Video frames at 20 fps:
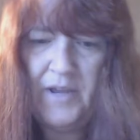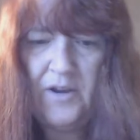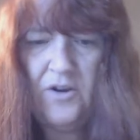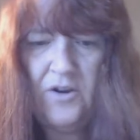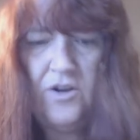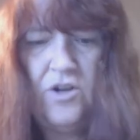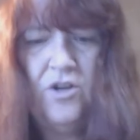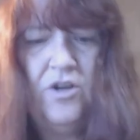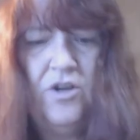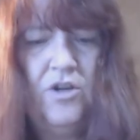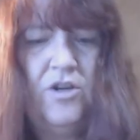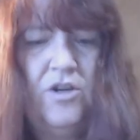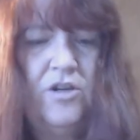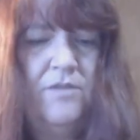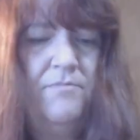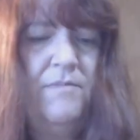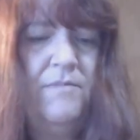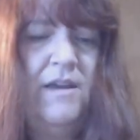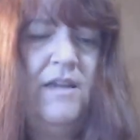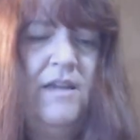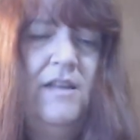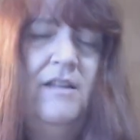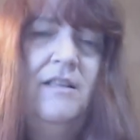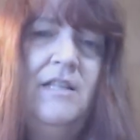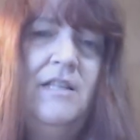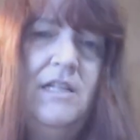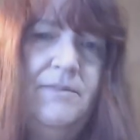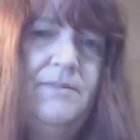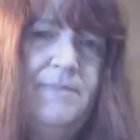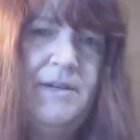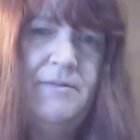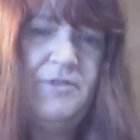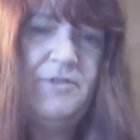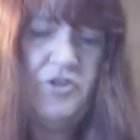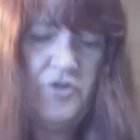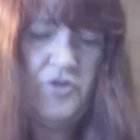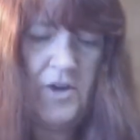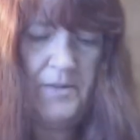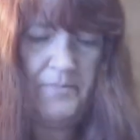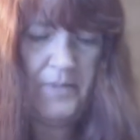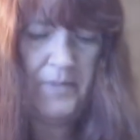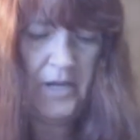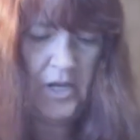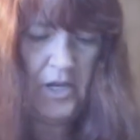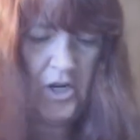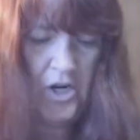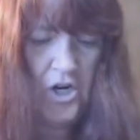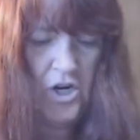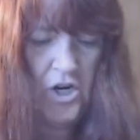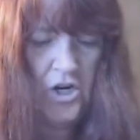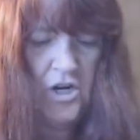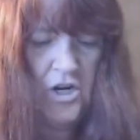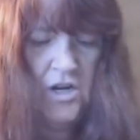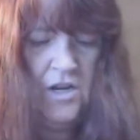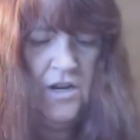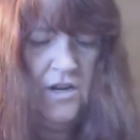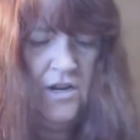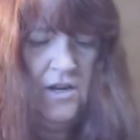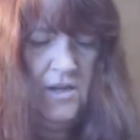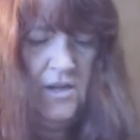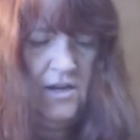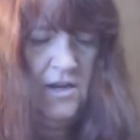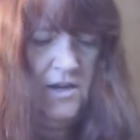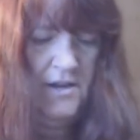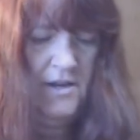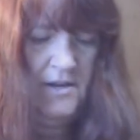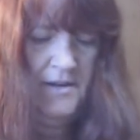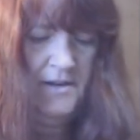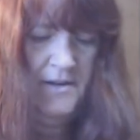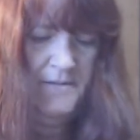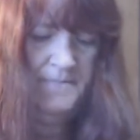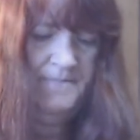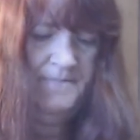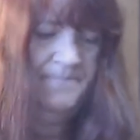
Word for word: hook making a little bit drapier um,